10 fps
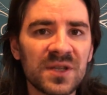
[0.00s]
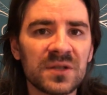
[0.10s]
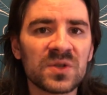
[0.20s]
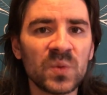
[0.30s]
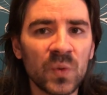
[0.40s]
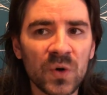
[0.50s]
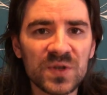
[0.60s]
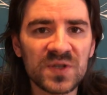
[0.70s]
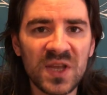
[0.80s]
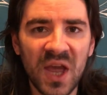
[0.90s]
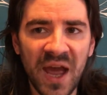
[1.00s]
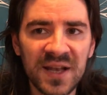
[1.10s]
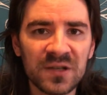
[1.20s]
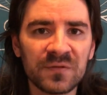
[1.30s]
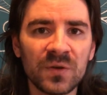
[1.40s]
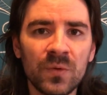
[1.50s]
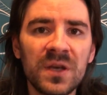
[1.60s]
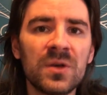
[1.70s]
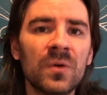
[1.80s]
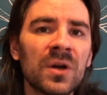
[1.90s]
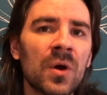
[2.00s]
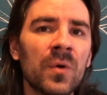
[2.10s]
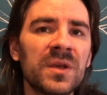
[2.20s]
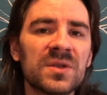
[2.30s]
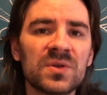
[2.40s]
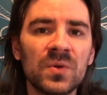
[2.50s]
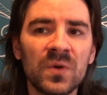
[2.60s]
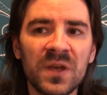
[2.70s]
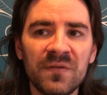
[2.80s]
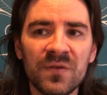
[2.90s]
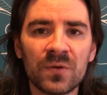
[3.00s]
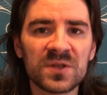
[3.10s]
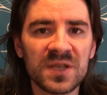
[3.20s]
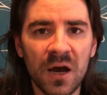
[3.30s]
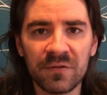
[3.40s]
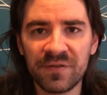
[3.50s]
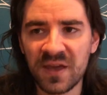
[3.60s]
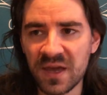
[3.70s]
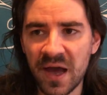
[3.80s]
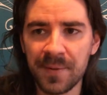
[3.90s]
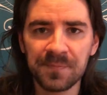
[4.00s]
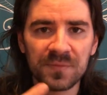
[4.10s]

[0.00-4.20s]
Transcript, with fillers: that towards the end of the week, you are going to yourself a uh,